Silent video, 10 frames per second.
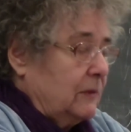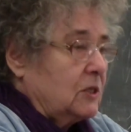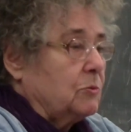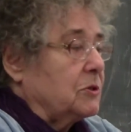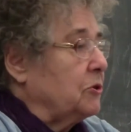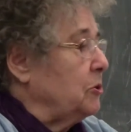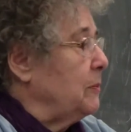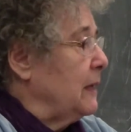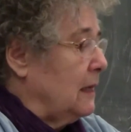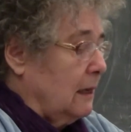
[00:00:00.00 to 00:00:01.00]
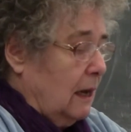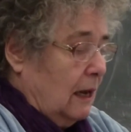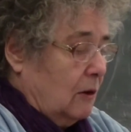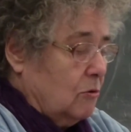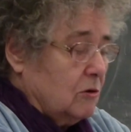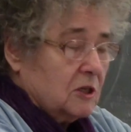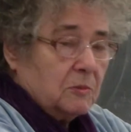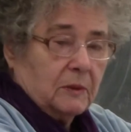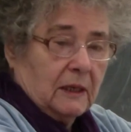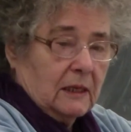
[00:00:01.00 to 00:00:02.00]
this was going to be a
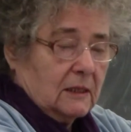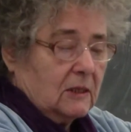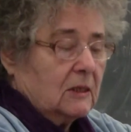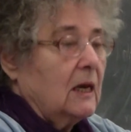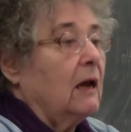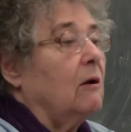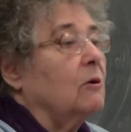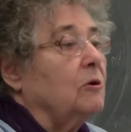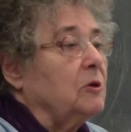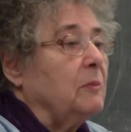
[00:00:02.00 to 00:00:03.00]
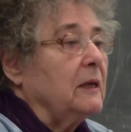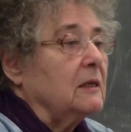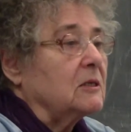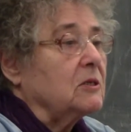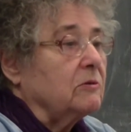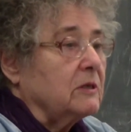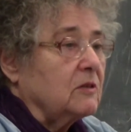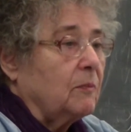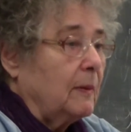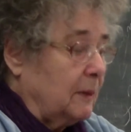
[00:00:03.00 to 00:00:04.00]
course, but it's now going to be a
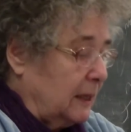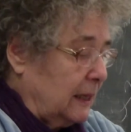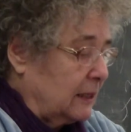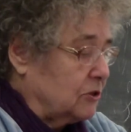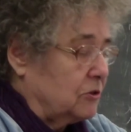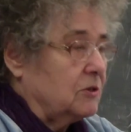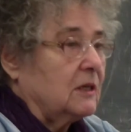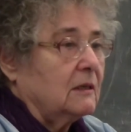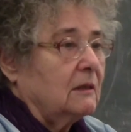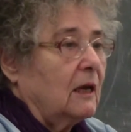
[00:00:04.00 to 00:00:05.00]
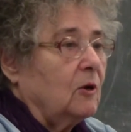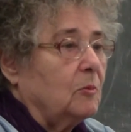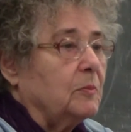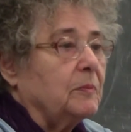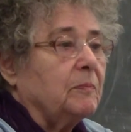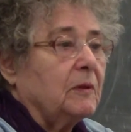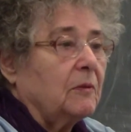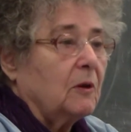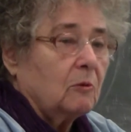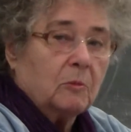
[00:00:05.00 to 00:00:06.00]
series of public lectures, and I hope
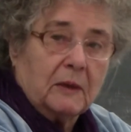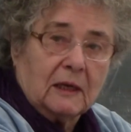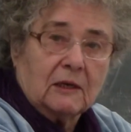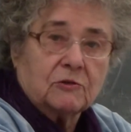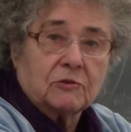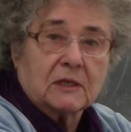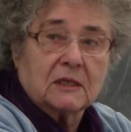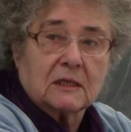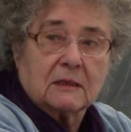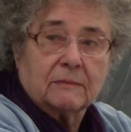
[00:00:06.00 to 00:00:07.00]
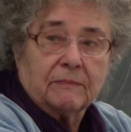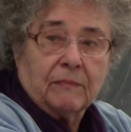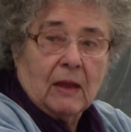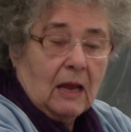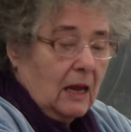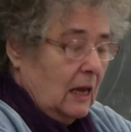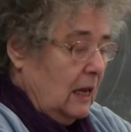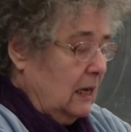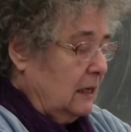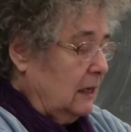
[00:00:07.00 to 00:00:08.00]
that there will be an interest
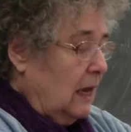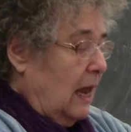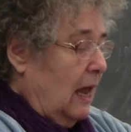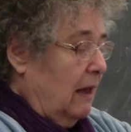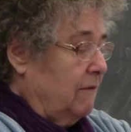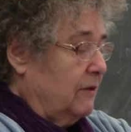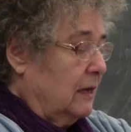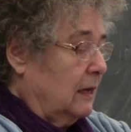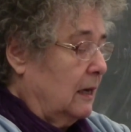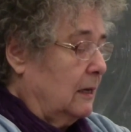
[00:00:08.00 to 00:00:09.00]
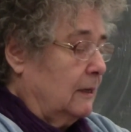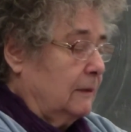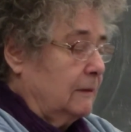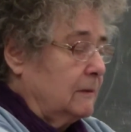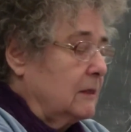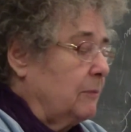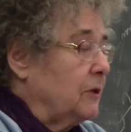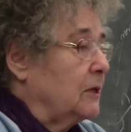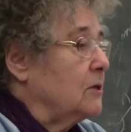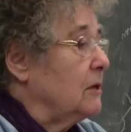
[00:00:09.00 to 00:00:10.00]
in having
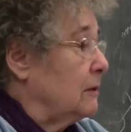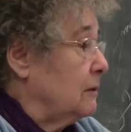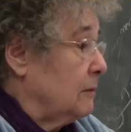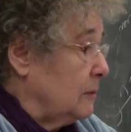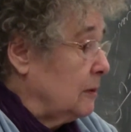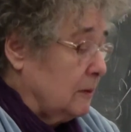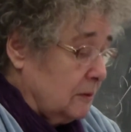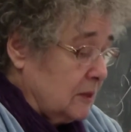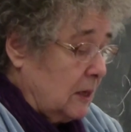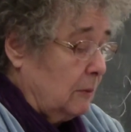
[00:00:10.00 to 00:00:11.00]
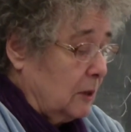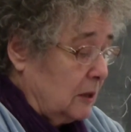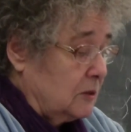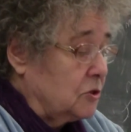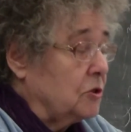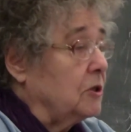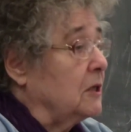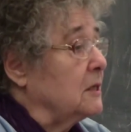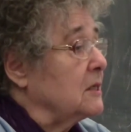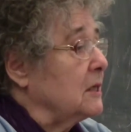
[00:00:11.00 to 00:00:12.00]
some
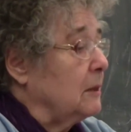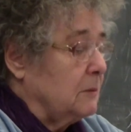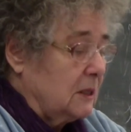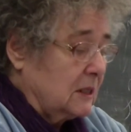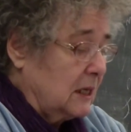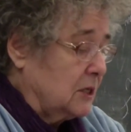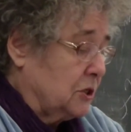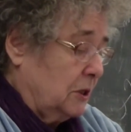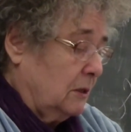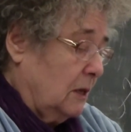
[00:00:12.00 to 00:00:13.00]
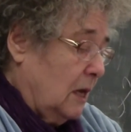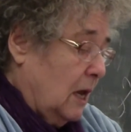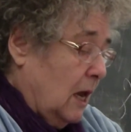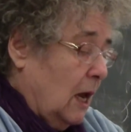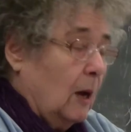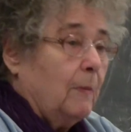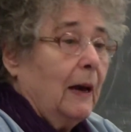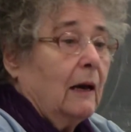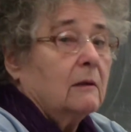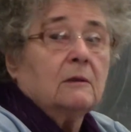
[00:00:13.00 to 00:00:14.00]
concern and some discussion
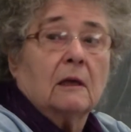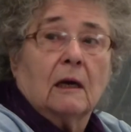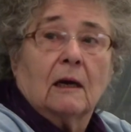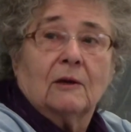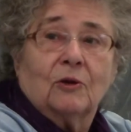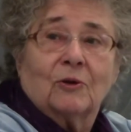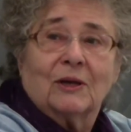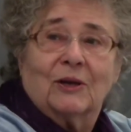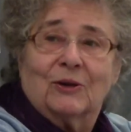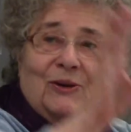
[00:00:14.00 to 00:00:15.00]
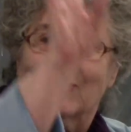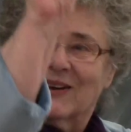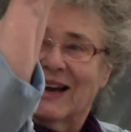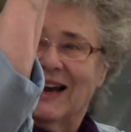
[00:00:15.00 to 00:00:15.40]
about nuclear.